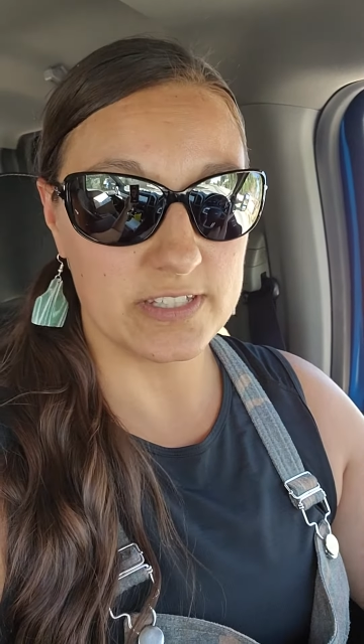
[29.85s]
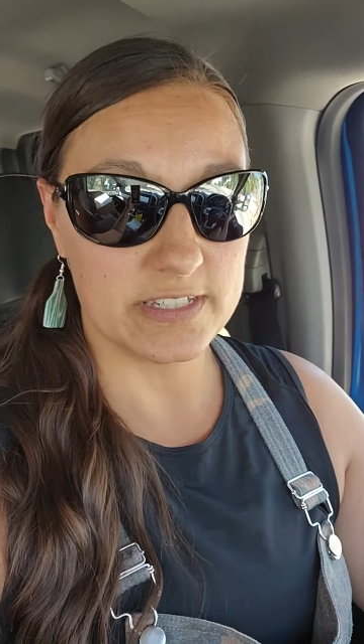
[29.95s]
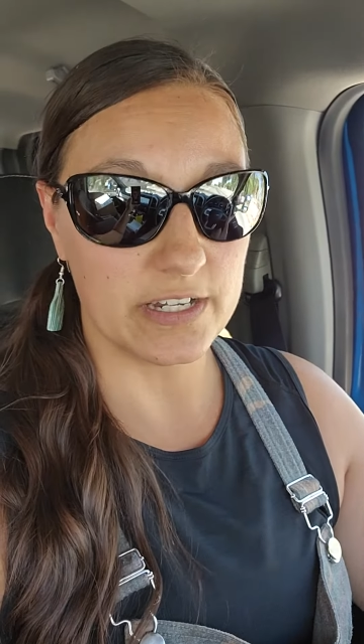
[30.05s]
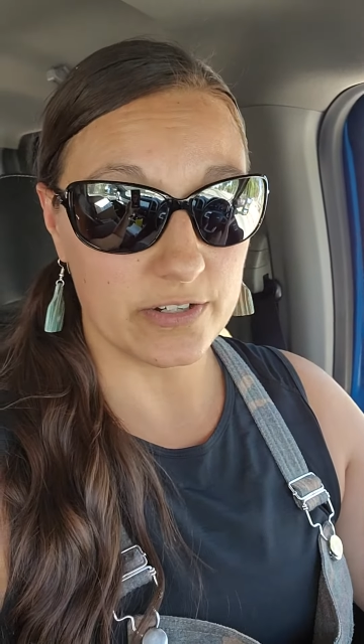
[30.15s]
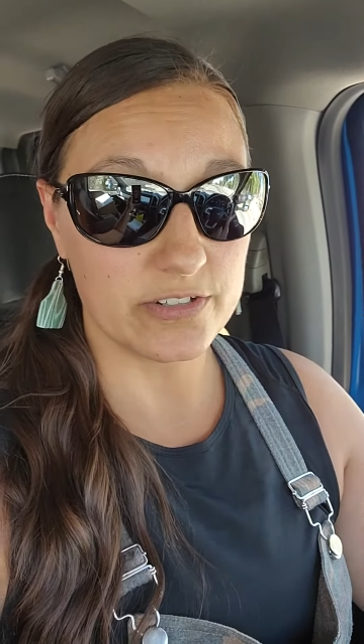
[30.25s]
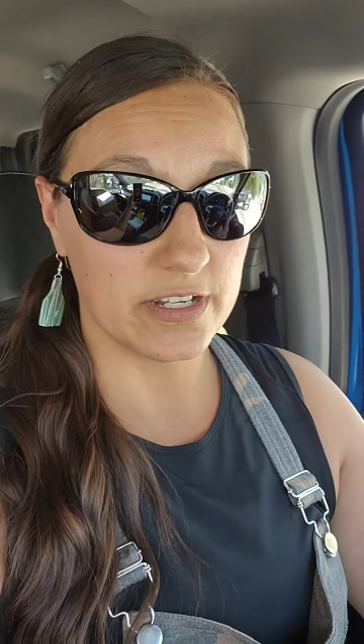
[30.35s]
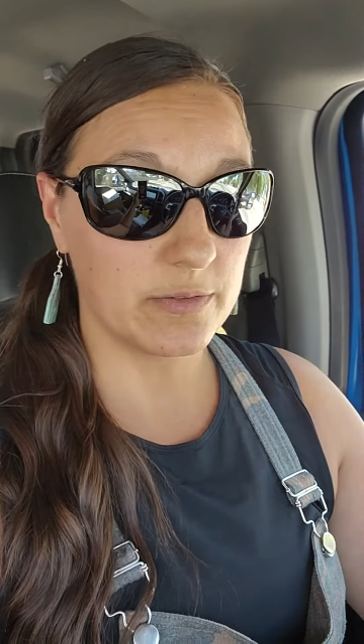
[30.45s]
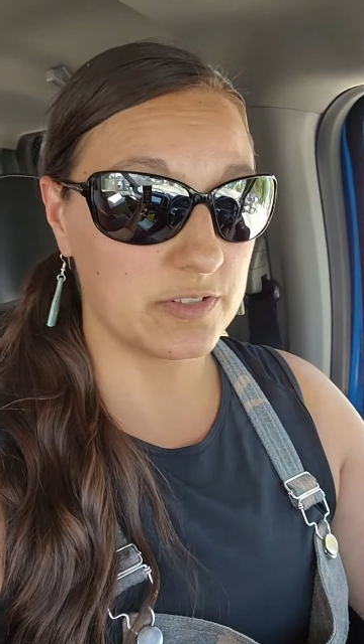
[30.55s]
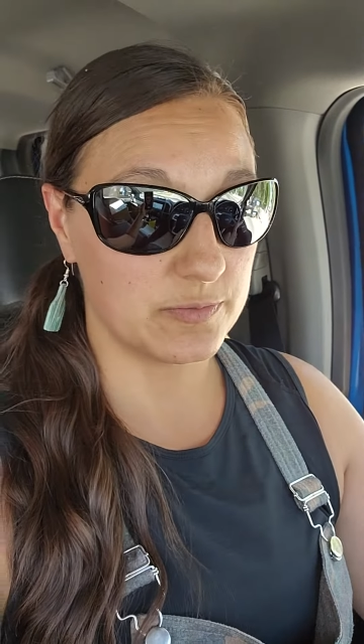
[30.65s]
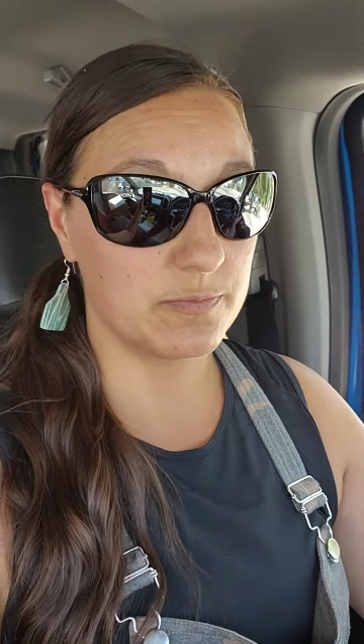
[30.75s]
steers that
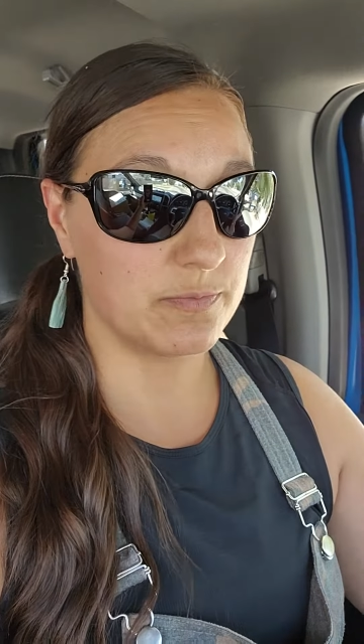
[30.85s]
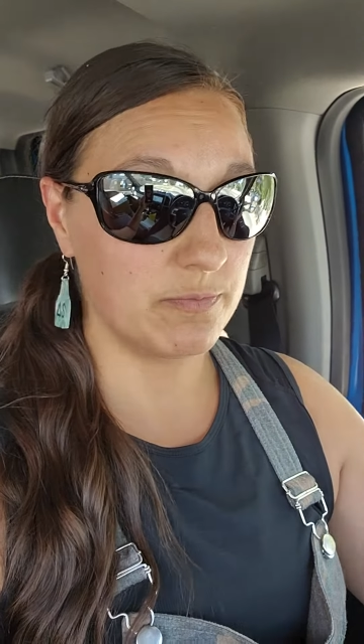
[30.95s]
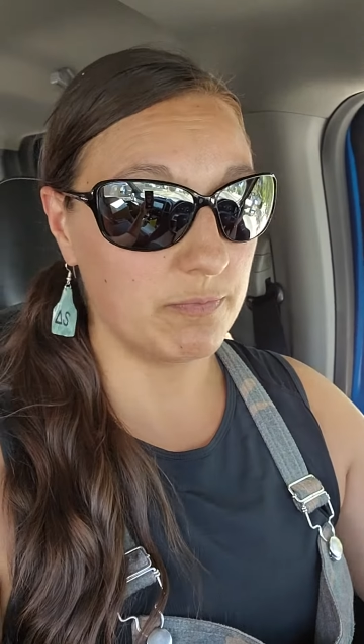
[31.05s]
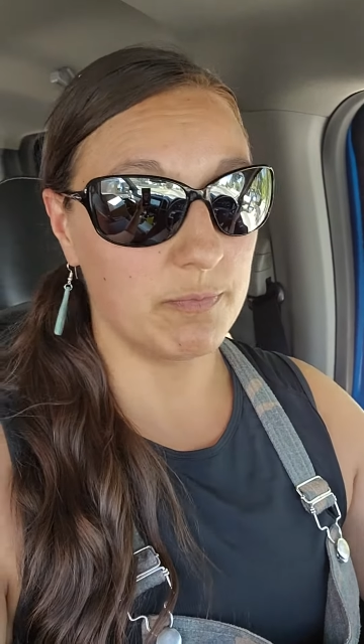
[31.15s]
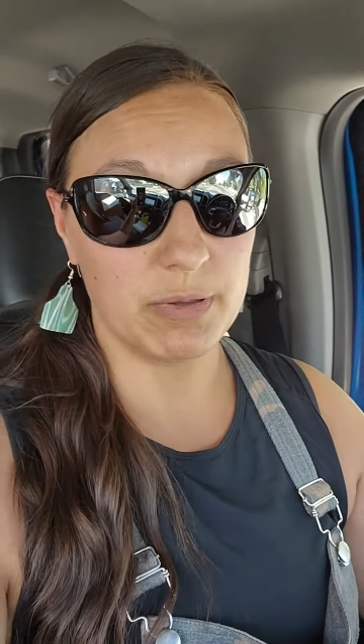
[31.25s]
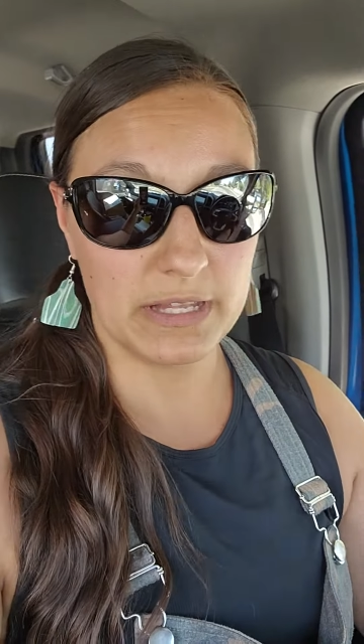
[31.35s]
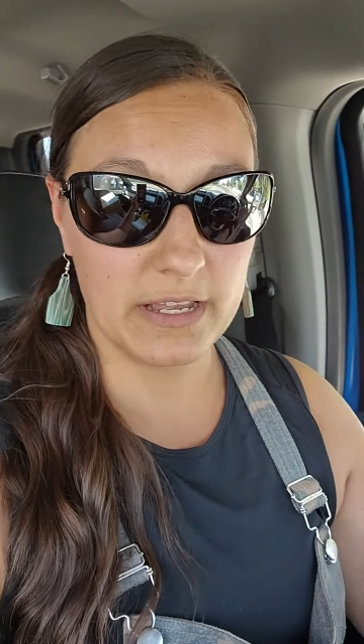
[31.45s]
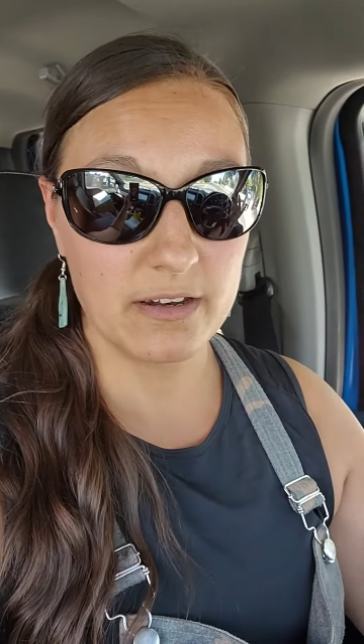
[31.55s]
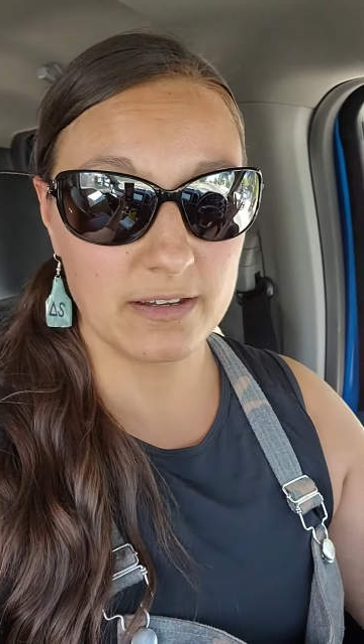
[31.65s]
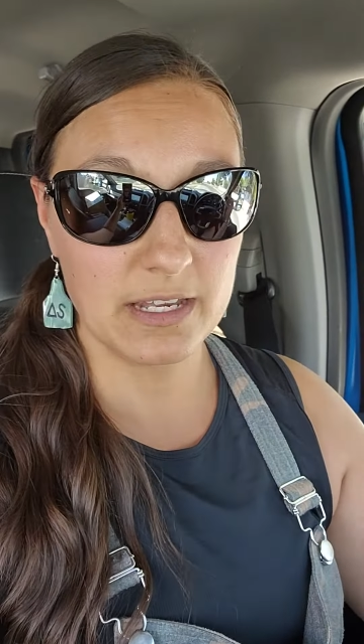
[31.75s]
was
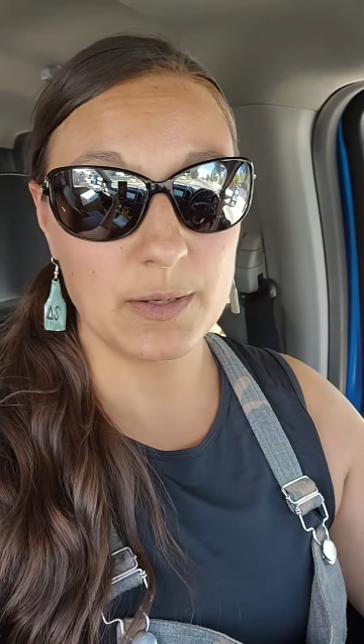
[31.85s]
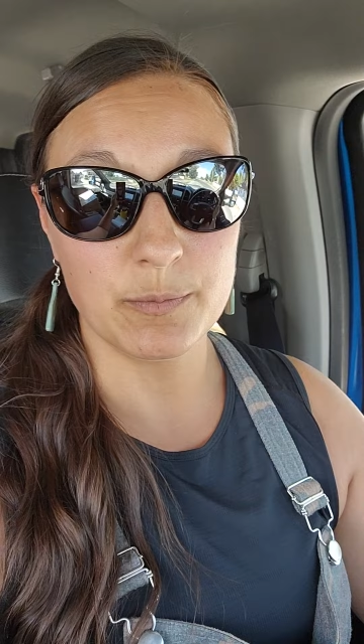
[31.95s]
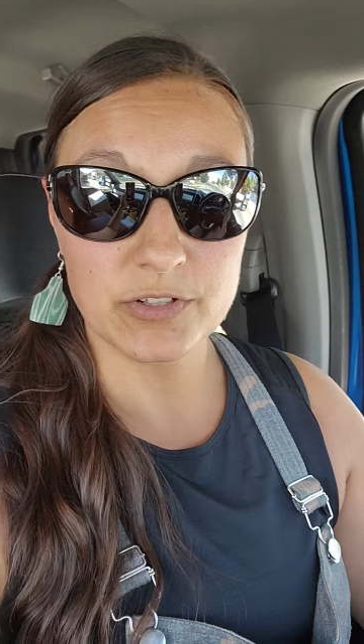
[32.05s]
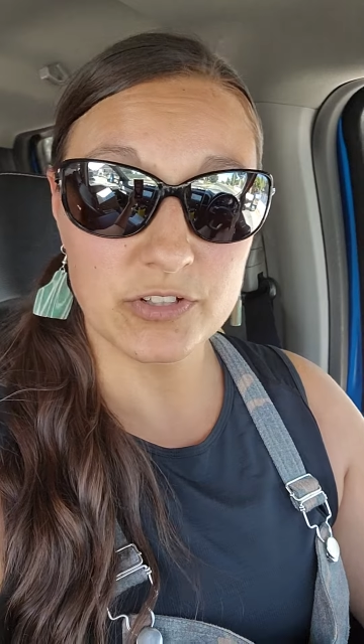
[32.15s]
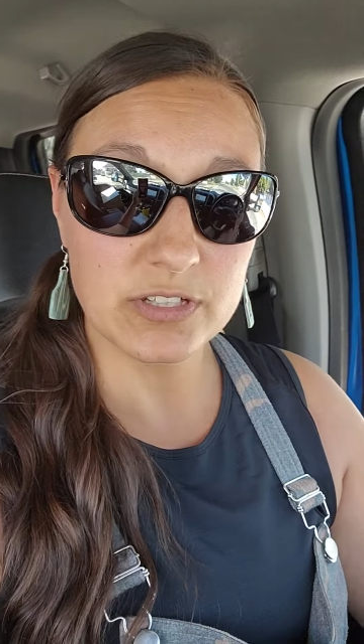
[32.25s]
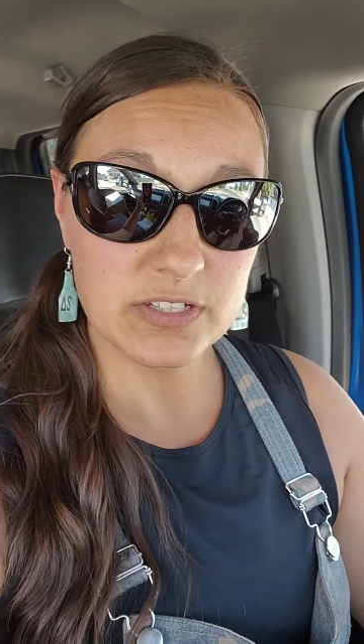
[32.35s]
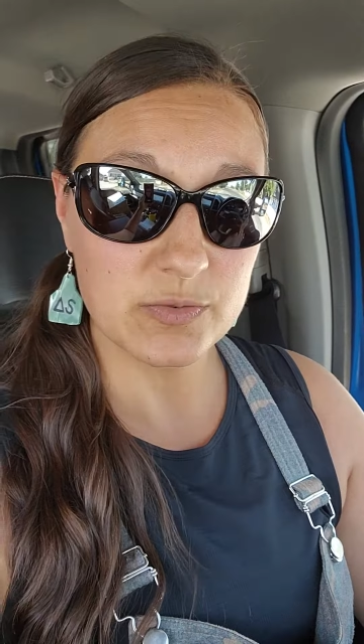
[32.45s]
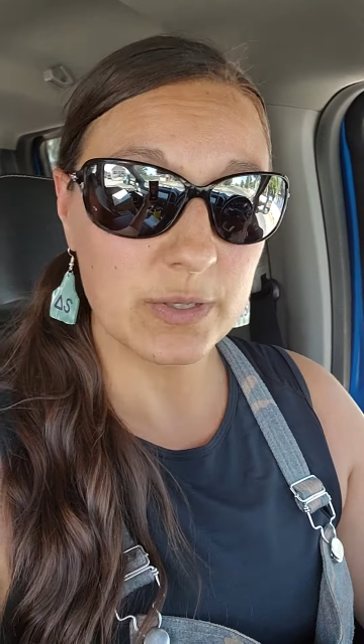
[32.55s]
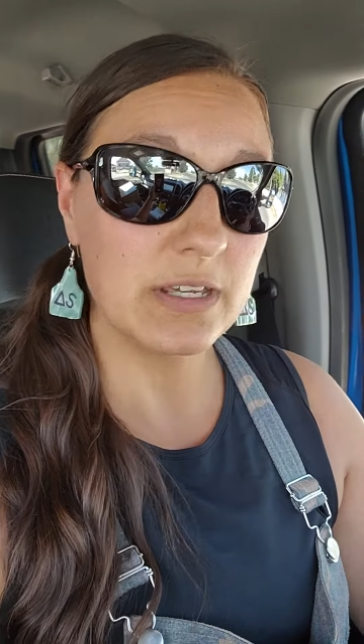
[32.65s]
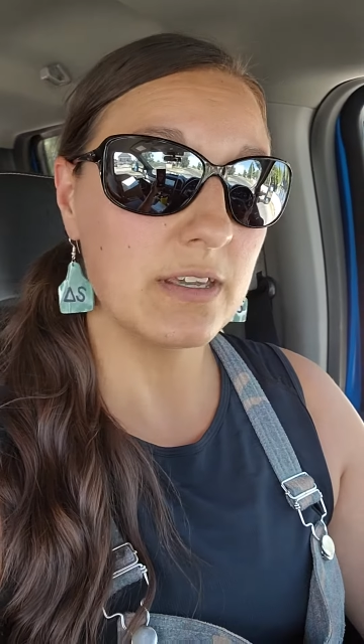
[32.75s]
planned on getting butchered
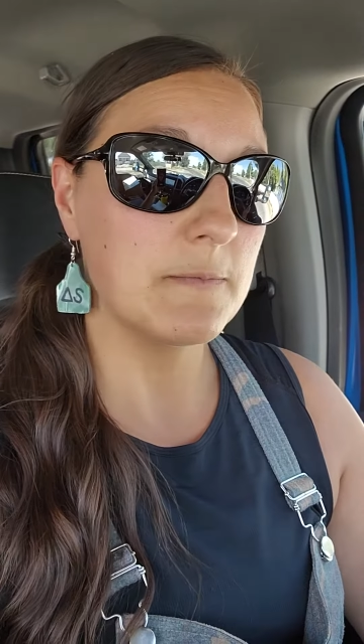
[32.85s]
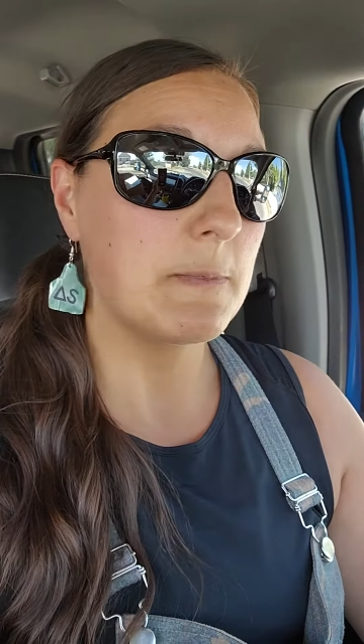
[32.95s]
this week.